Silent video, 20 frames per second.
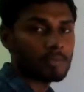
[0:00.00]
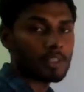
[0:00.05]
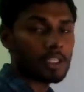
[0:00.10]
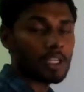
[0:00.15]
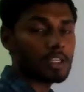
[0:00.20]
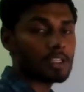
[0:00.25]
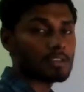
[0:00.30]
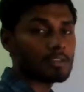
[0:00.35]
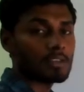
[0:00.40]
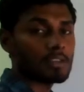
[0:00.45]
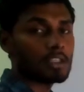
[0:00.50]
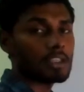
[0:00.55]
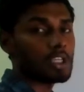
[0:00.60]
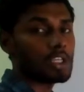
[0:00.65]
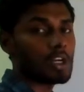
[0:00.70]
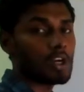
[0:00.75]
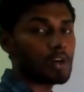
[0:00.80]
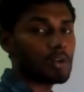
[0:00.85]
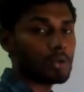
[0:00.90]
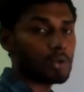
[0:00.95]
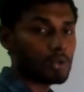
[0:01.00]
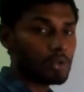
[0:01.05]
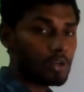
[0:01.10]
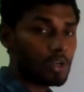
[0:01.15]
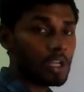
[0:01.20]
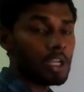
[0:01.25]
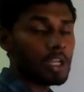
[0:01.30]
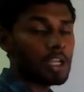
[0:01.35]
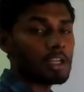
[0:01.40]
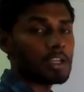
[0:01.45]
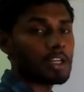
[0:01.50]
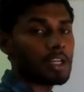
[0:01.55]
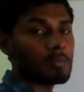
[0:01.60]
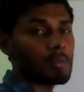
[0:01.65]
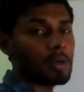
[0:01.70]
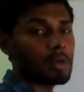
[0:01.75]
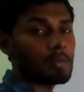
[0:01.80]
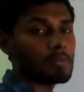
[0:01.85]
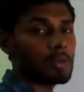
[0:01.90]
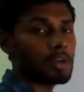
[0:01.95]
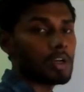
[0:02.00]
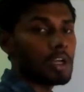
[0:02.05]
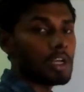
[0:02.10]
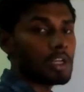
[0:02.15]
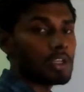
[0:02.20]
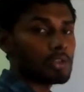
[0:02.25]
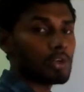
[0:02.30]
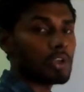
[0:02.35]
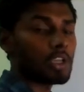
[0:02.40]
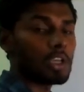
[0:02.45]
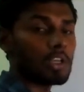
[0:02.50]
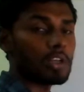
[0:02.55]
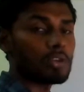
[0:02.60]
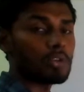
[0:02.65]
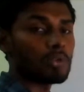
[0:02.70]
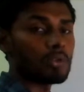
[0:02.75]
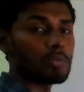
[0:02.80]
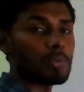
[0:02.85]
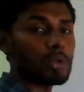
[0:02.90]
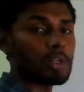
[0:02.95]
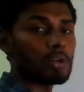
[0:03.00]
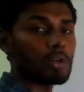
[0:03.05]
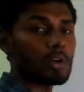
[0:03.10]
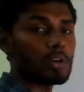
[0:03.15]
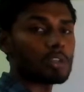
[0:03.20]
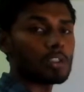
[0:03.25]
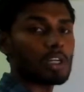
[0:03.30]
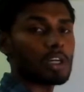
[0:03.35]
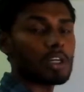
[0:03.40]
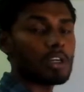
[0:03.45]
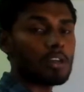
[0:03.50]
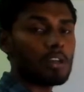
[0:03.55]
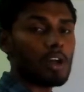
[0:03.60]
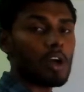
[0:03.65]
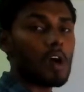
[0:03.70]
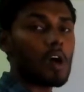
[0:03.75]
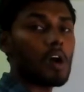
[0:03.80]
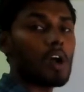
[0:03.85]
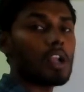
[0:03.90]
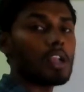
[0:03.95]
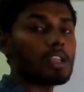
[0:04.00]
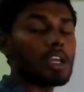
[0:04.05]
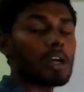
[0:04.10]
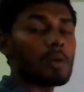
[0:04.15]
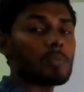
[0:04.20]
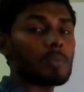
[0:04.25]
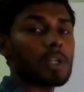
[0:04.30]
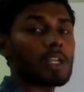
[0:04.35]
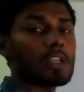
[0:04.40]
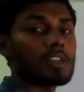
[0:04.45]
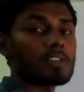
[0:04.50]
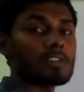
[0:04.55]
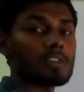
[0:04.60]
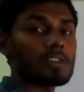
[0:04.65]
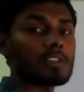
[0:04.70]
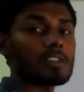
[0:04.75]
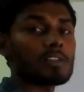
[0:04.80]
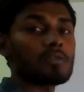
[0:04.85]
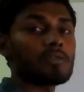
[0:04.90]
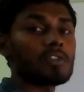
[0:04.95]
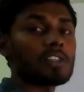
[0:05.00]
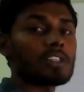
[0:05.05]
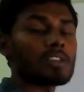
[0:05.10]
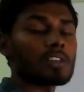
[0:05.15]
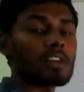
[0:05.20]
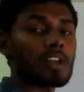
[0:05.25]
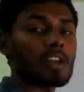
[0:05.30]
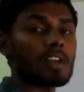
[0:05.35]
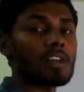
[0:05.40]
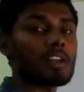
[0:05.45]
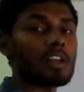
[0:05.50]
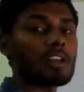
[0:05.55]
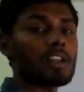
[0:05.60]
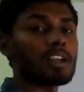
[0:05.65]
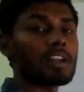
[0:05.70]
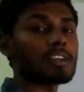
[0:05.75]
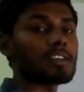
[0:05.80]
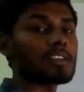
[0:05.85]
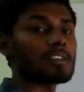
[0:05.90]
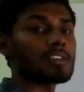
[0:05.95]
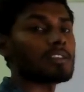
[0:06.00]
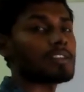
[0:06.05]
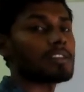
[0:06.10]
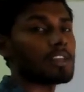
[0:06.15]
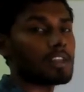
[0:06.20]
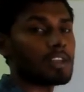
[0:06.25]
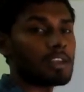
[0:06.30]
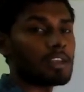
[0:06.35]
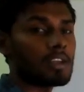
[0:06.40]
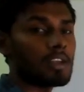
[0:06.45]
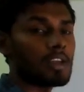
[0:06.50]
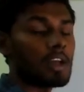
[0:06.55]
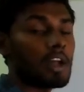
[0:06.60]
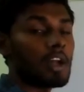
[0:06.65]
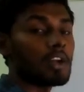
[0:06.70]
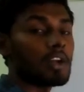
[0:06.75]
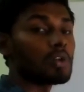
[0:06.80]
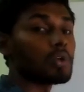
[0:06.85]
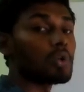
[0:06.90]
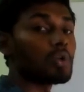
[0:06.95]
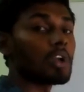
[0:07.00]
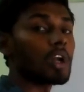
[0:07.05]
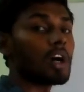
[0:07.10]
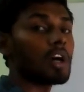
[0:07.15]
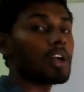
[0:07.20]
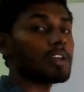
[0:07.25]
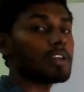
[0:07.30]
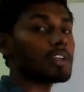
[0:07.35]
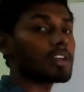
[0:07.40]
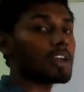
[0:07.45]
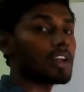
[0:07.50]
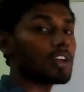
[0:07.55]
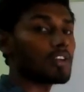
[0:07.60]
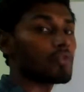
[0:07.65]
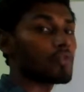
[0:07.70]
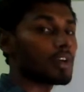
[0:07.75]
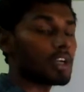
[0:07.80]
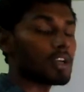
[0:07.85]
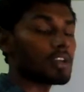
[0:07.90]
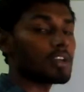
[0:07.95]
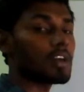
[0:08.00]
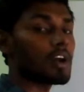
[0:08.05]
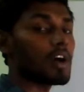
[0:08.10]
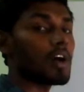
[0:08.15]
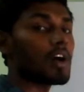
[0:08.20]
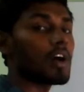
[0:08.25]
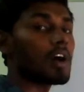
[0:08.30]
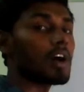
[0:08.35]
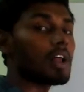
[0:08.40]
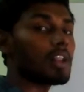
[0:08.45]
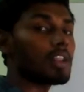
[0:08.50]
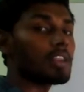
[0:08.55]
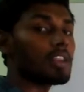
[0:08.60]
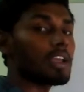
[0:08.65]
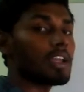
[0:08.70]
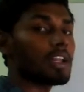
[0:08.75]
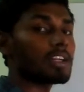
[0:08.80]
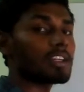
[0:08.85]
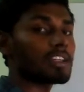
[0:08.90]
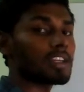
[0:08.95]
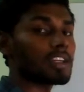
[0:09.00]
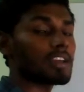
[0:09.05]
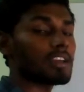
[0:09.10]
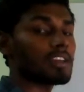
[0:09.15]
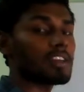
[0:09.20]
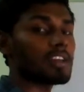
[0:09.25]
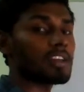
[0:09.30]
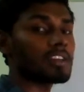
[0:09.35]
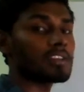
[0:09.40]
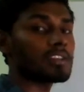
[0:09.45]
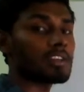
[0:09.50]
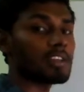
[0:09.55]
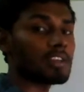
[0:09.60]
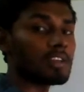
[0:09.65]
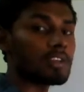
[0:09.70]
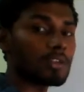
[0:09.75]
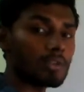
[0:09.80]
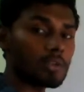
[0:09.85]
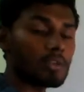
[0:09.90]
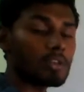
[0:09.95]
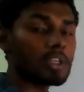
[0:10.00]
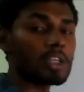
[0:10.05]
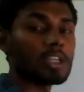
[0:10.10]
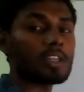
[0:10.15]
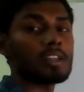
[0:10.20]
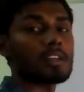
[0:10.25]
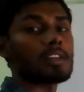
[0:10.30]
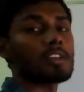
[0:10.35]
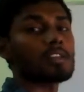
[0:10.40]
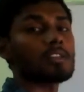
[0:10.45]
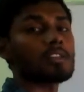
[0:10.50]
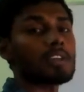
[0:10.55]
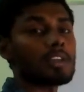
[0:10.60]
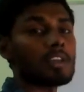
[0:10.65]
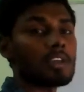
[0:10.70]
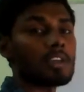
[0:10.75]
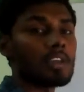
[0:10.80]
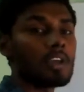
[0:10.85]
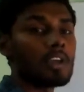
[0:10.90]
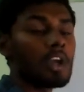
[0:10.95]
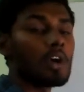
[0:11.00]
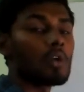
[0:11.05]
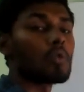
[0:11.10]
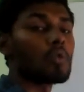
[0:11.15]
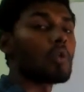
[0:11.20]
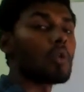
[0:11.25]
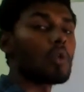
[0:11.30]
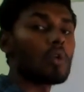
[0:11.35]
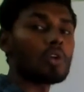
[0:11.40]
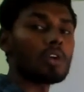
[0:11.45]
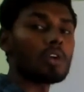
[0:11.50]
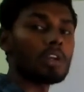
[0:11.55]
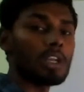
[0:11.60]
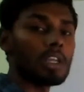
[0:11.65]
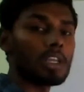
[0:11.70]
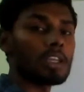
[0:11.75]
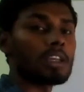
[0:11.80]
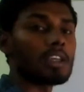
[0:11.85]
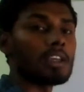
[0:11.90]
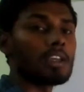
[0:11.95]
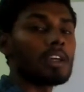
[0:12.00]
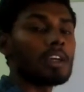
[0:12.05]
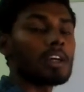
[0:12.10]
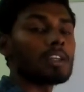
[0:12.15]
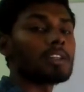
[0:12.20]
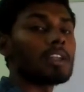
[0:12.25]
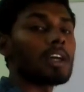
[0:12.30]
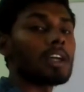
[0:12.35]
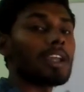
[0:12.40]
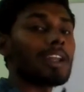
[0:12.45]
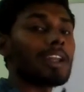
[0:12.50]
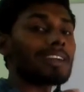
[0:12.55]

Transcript: That is the thing you have to remember. So here you should be note that all the appliances which run on electricity do not convert all the electrical energy into heat energy. Only the